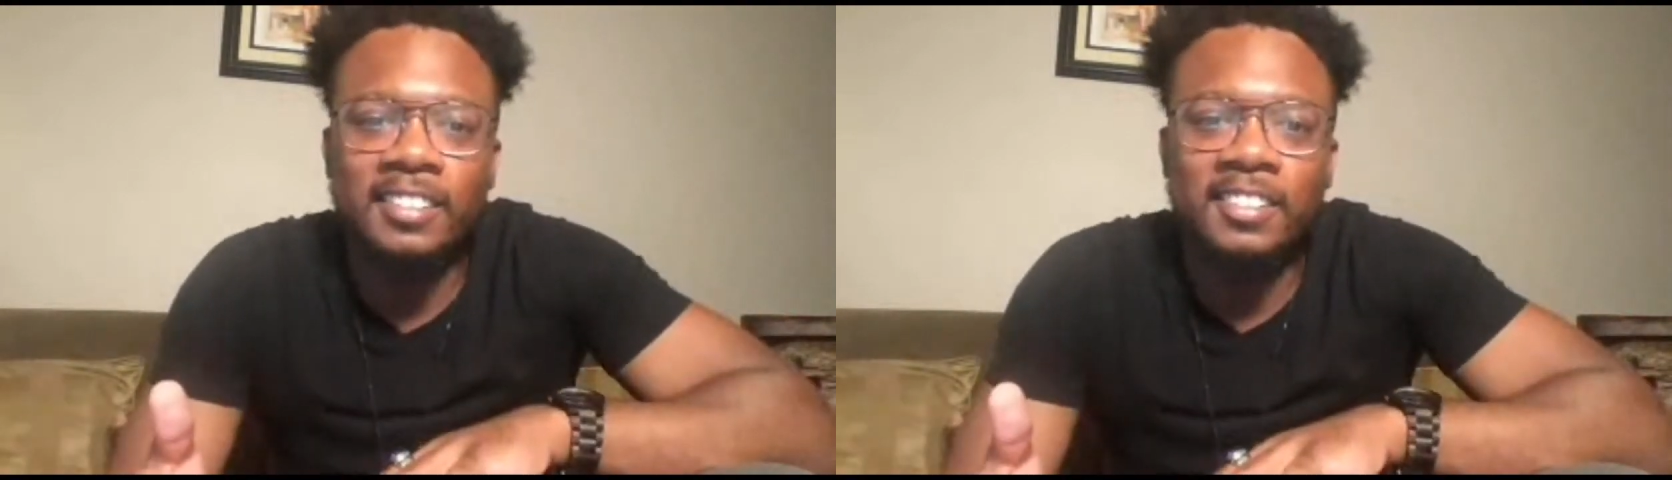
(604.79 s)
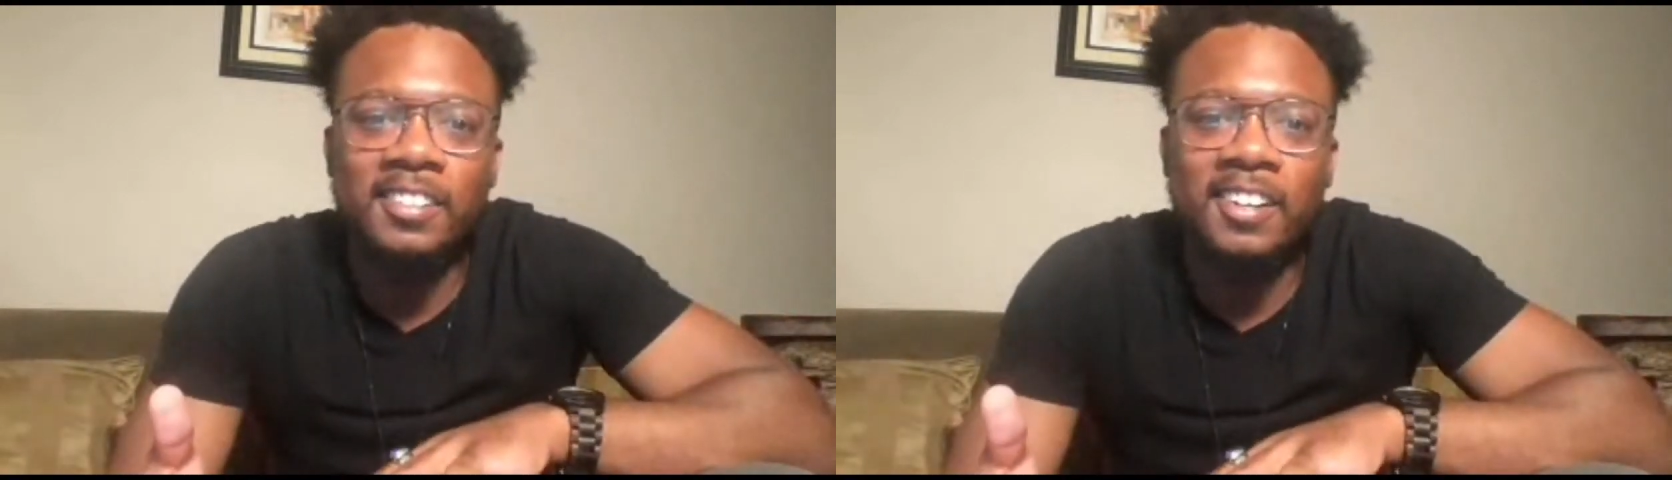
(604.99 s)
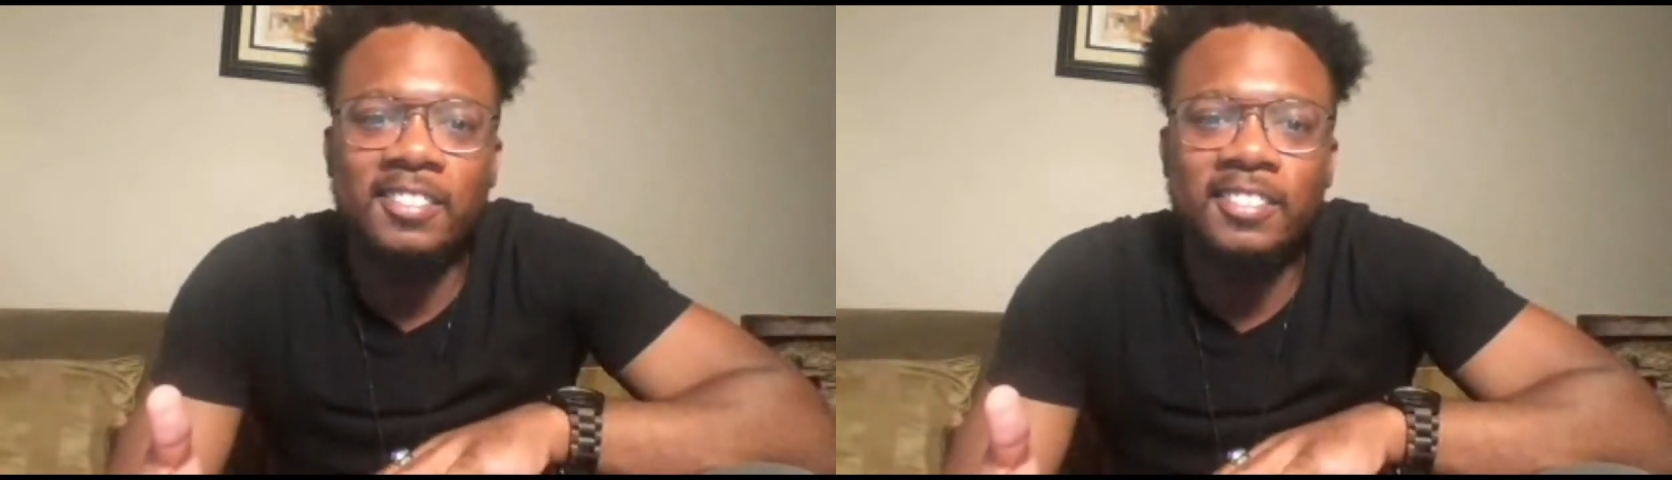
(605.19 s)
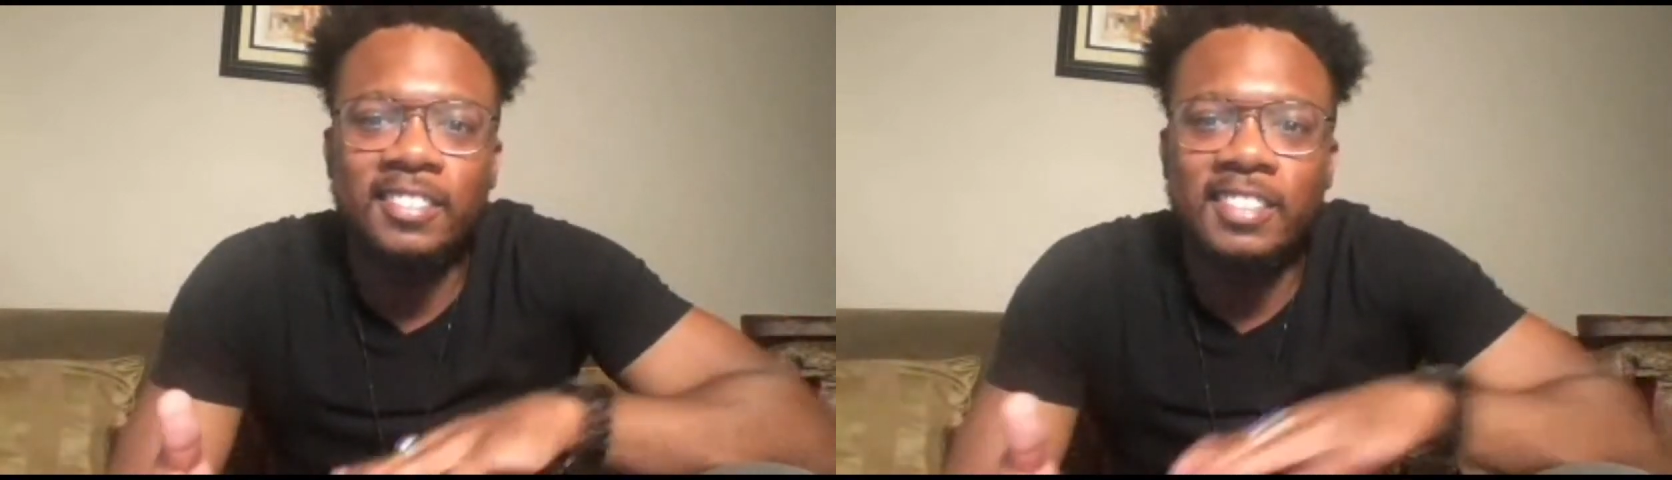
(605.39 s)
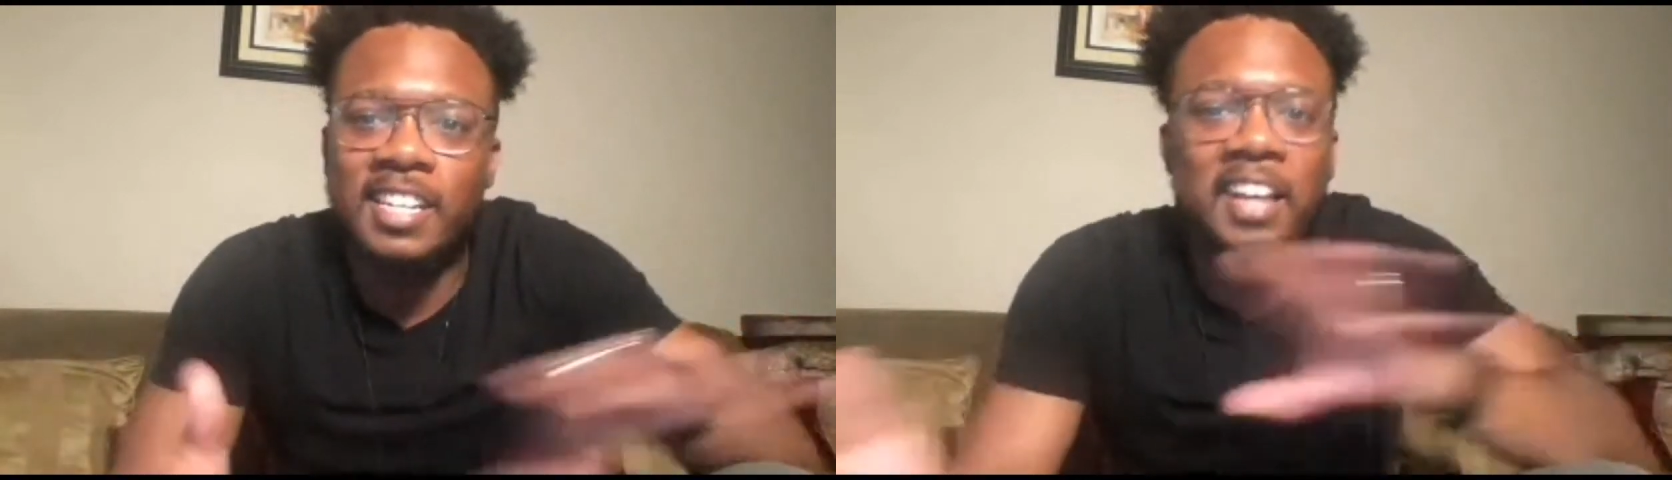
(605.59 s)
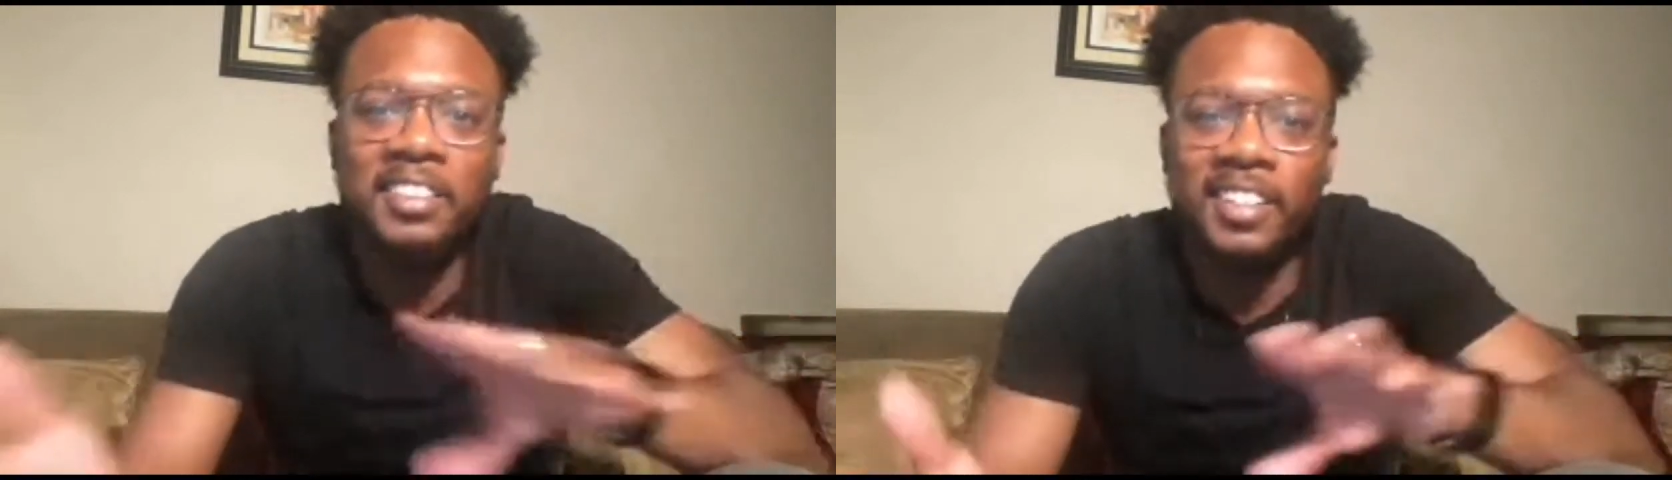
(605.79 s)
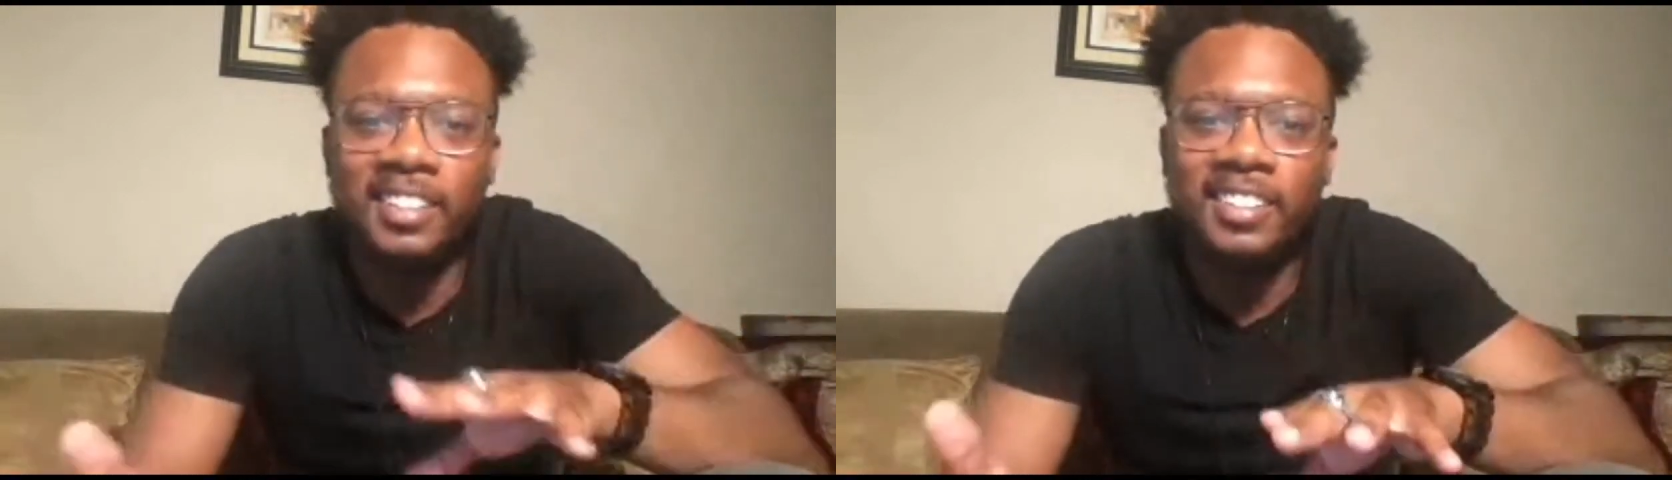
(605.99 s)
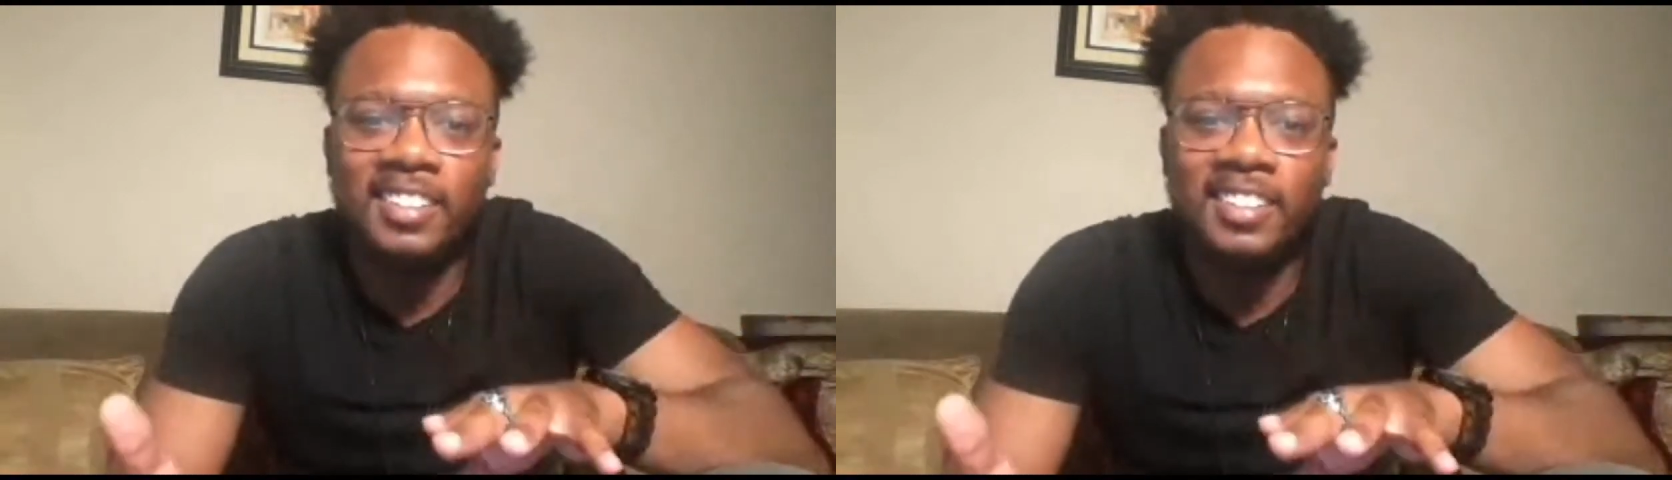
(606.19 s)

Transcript: You know nothing.